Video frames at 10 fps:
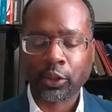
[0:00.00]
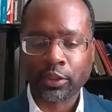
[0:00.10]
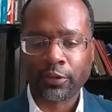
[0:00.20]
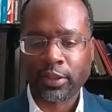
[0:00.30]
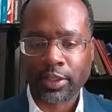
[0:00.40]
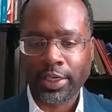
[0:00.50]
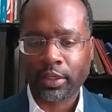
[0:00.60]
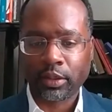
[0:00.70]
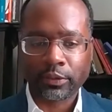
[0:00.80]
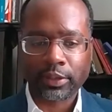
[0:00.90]

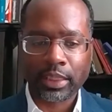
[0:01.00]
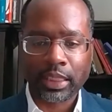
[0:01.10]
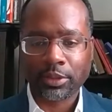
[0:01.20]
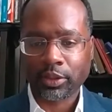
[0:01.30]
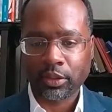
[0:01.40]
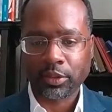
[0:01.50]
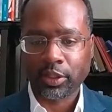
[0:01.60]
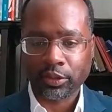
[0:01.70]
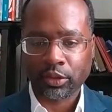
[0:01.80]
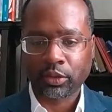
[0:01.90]
sophisticated over time in terms of
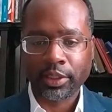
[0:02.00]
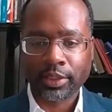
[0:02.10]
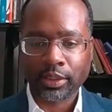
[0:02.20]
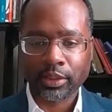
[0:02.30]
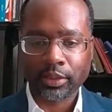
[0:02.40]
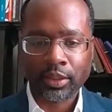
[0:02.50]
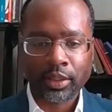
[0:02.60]
their storytelling.